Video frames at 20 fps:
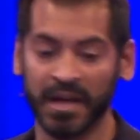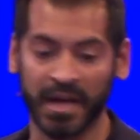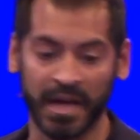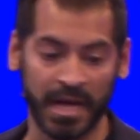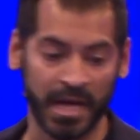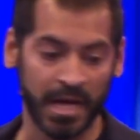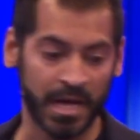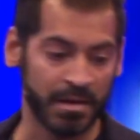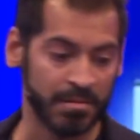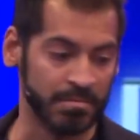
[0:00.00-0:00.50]

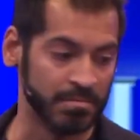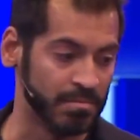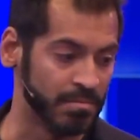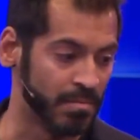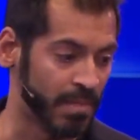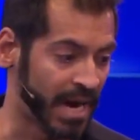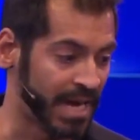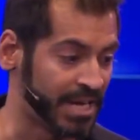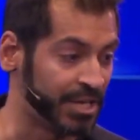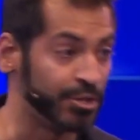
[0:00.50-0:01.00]

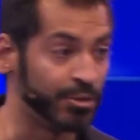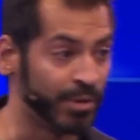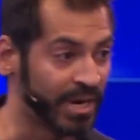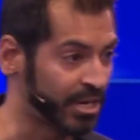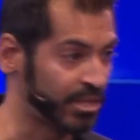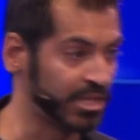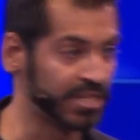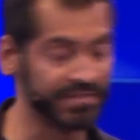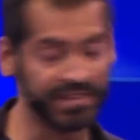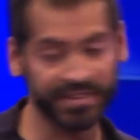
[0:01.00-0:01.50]
I knew I
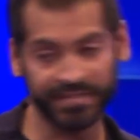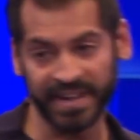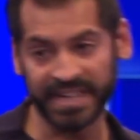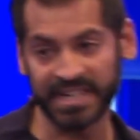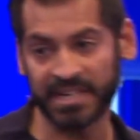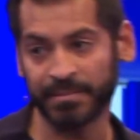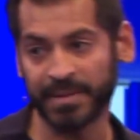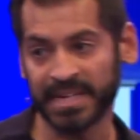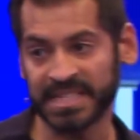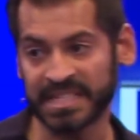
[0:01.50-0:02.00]
couldn't have
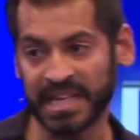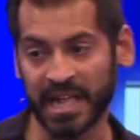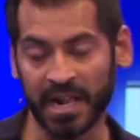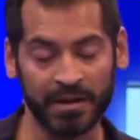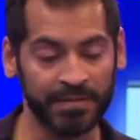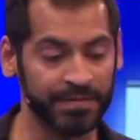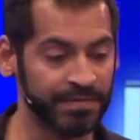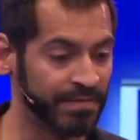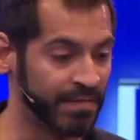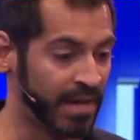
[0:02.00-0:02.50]
defended
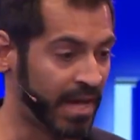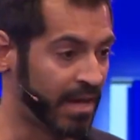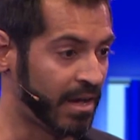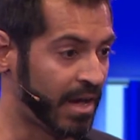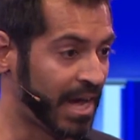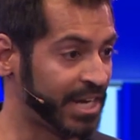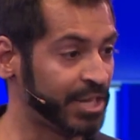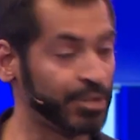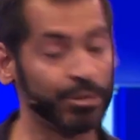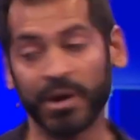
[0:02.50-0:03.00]
myself.
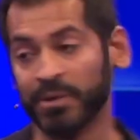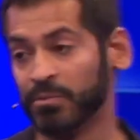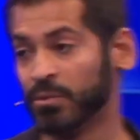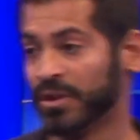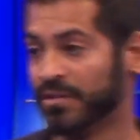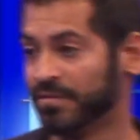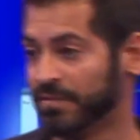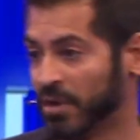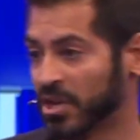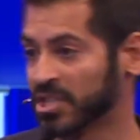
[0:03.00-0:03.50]
I knew I
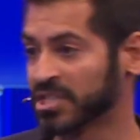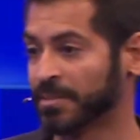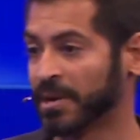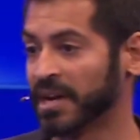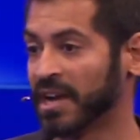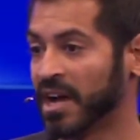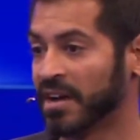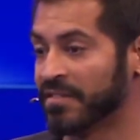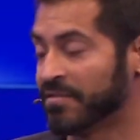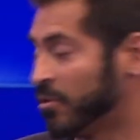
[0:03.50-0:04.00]
would have lost my
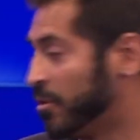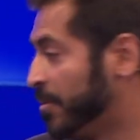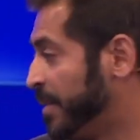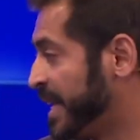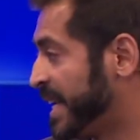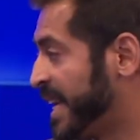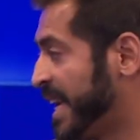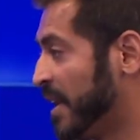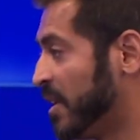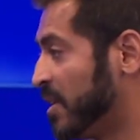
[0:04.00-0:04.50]
life, I would have
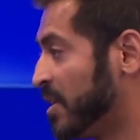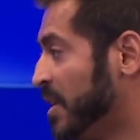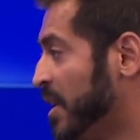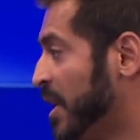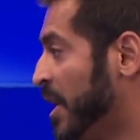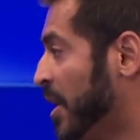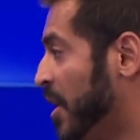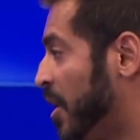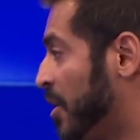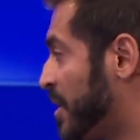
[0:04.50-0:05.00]
been killed
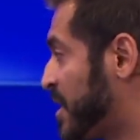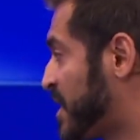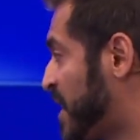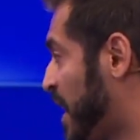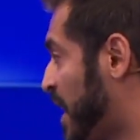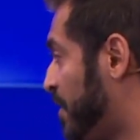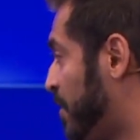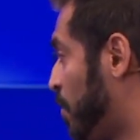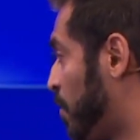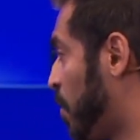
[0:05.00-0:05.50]
on the
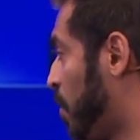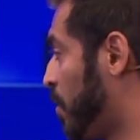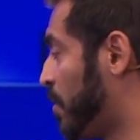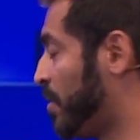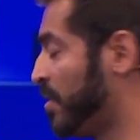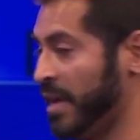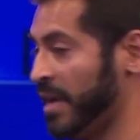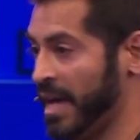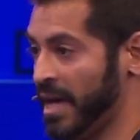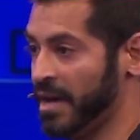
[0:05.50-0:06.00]
side of a
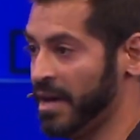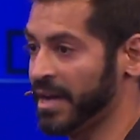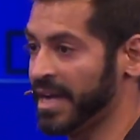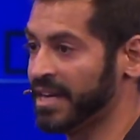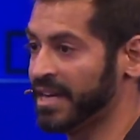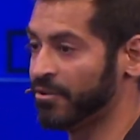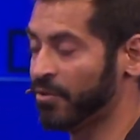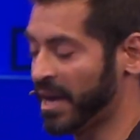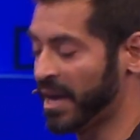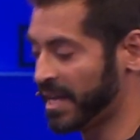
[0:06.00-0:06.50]
road
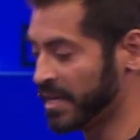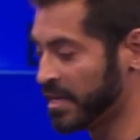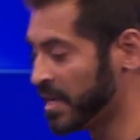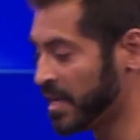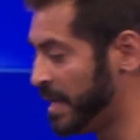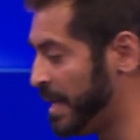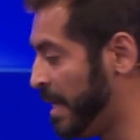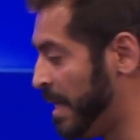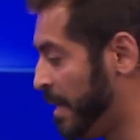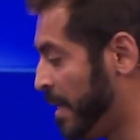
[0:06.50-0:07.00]
in Iraq
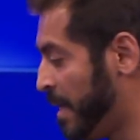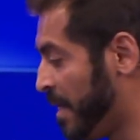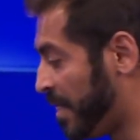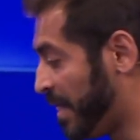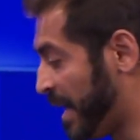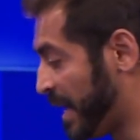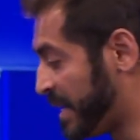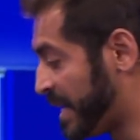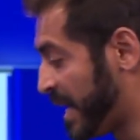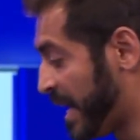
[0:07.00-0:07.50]

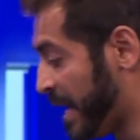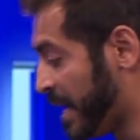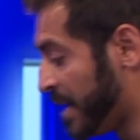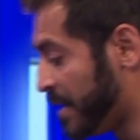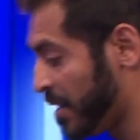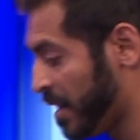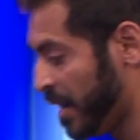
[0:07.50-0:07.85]
that day.